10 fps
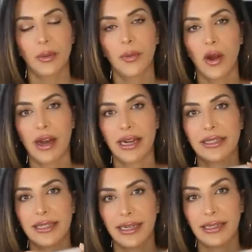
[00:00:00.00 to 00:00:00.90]
product,
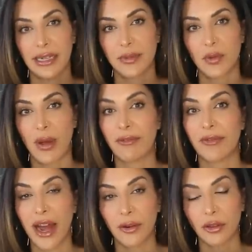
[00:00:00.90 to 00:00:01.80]
City Lips, went
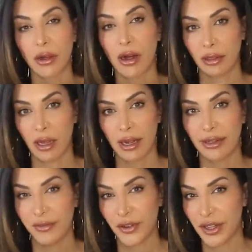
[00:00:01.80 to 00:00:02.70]
viral online
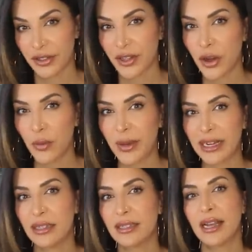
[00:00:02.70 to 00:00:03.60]
a few years ago
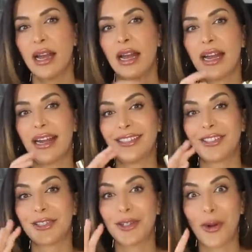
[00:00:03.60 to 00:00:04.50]
because it's
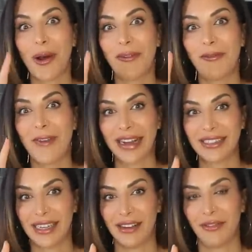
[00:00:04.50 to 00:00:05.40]
so
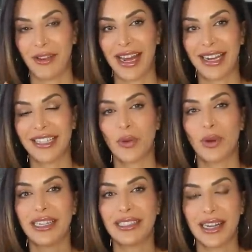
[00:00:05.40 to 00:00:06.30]
effective, okay? So
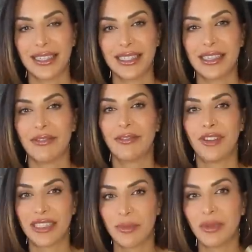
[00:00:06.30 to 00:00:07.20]
what it does is it
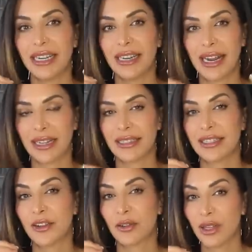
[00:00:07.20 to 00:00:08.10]
visibly
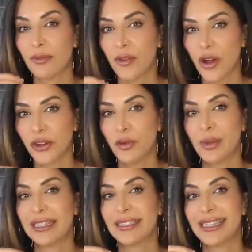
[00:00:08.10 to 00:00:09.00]
enhances your lip volume
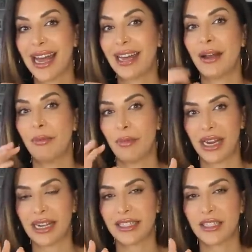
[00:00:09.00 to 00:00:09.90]
in ten
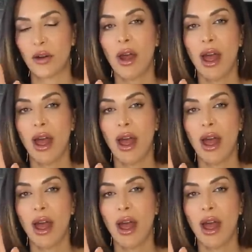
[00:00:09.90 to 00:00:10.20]
minutes. So